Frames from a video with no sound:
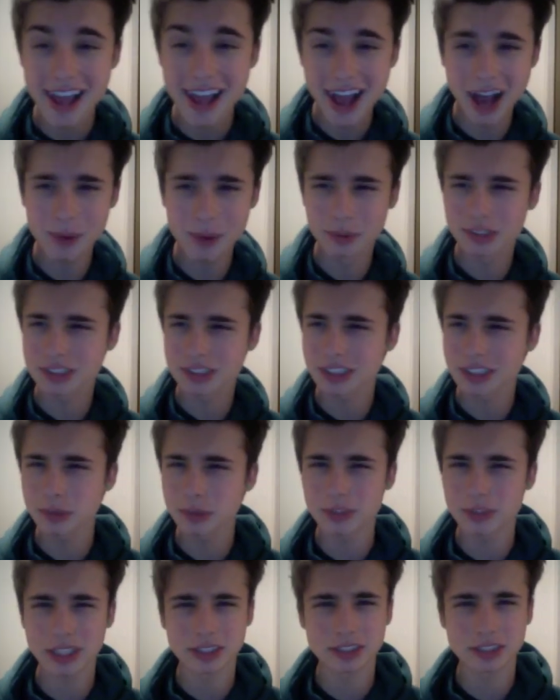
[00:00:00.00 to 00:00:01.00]
I will see you
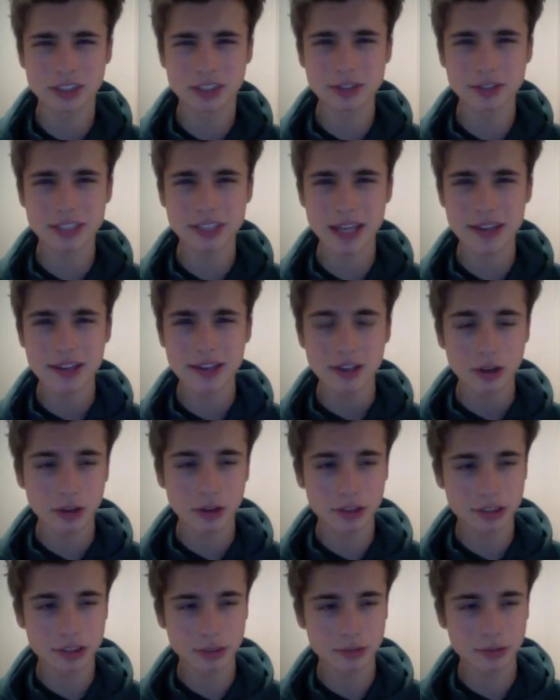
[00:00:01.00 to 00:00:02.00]
next Tuesday.
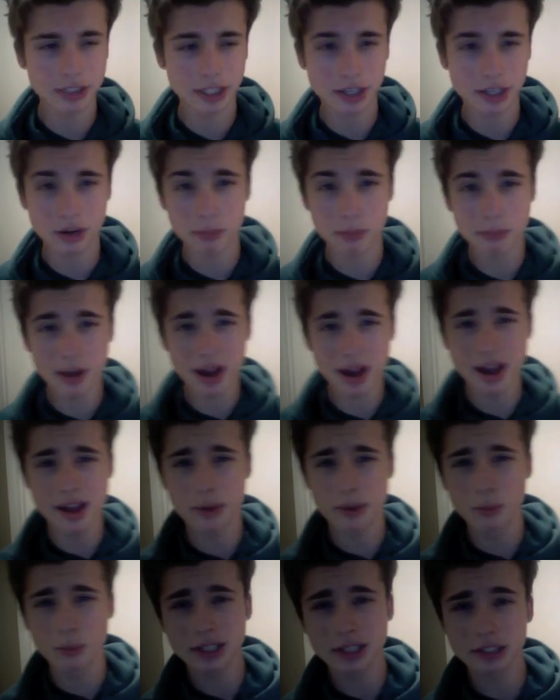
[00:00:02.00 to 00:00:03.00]
Also, check out my
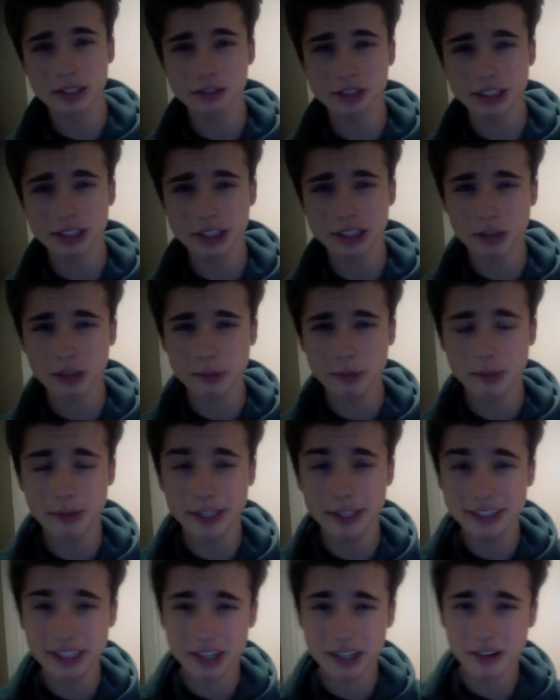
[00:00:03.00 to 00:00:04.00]
Weekly Chris channel, my
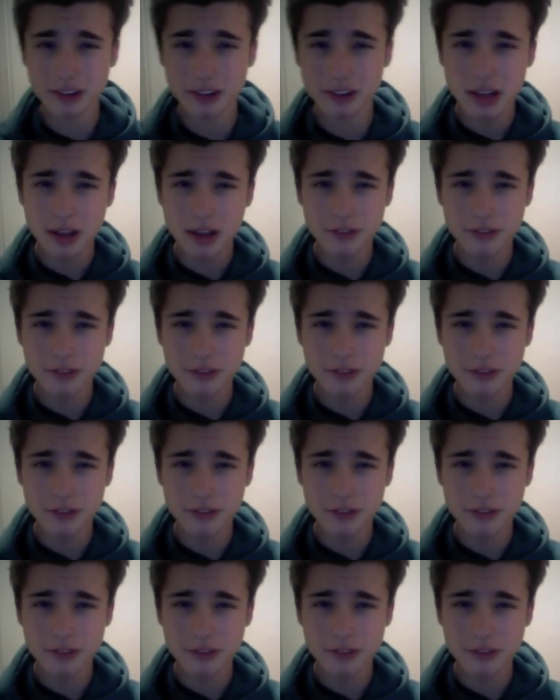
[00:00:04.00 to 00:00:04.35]
main channel,